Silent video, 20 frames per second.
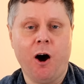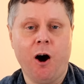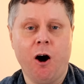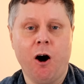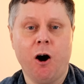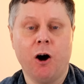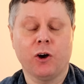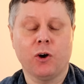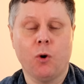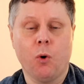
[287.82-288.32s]

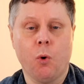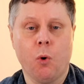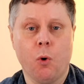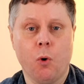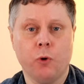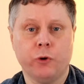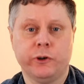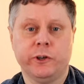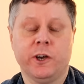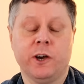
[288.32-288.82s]
ARC
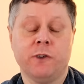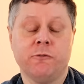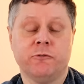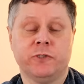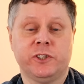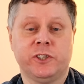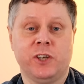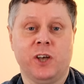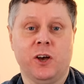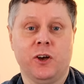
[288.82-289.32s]
or audio
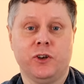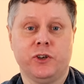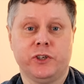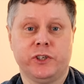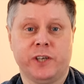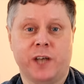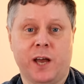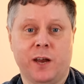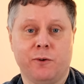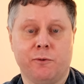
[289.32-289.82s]
return
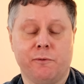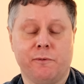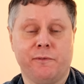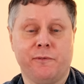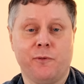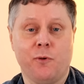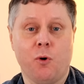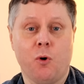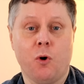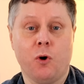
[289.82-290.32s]
channel
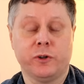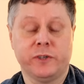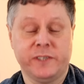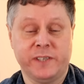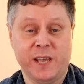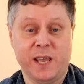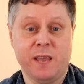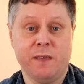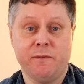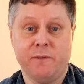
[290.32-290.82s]
for
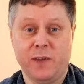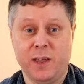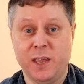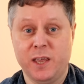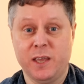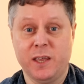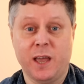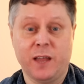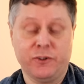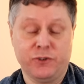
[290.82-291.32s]

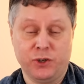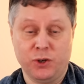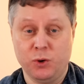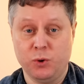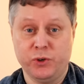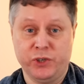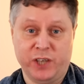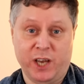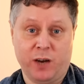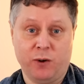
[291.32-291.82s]
TV
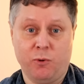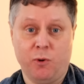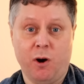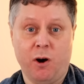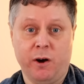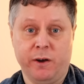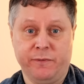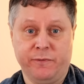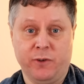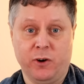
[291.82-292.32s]
2-channel
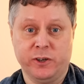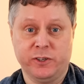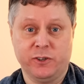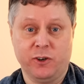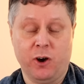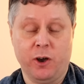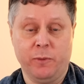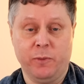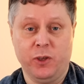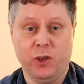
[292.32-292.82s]
hi-fi
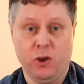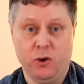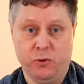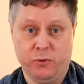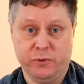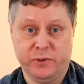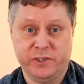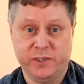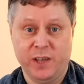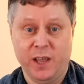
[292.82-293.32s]
type
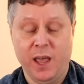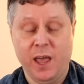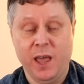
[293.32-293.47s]
use